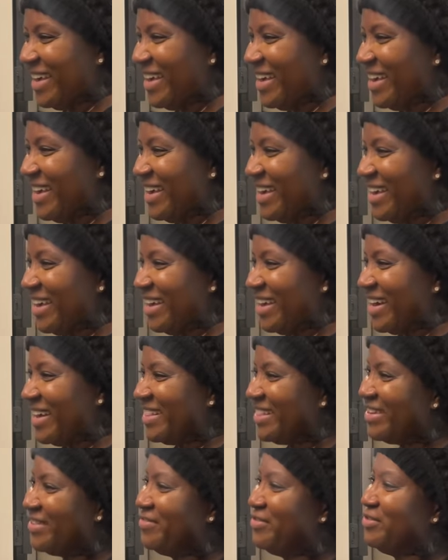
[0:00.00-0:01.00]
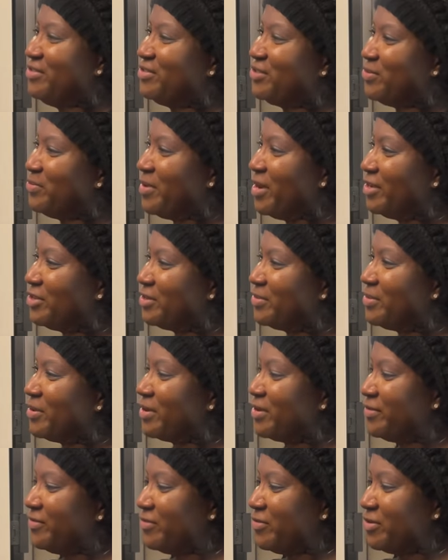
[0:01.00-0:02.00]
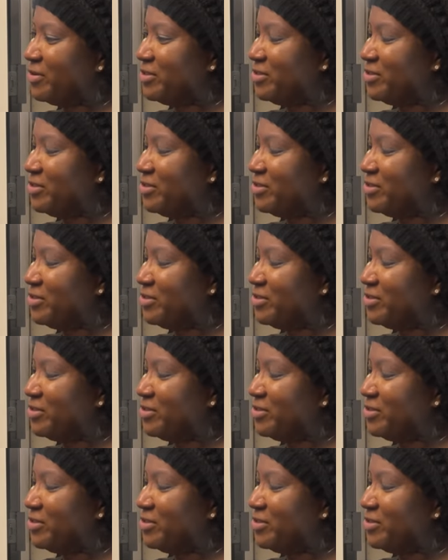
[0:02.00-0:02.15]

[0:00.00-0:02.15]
Yay. So I love you so much. I'm looking forward